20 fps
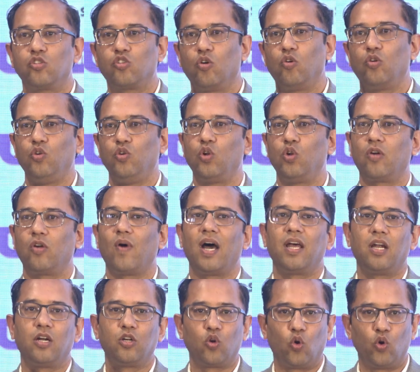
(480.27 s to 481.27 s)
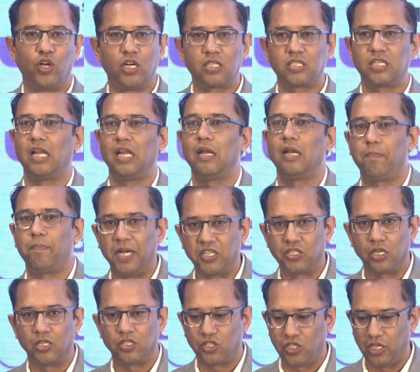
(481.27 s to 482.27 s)
So you require a donor cell and
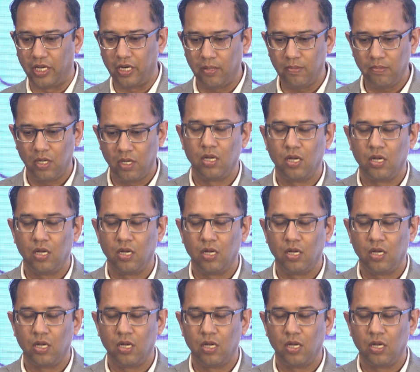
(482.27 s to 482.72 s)
patient serum.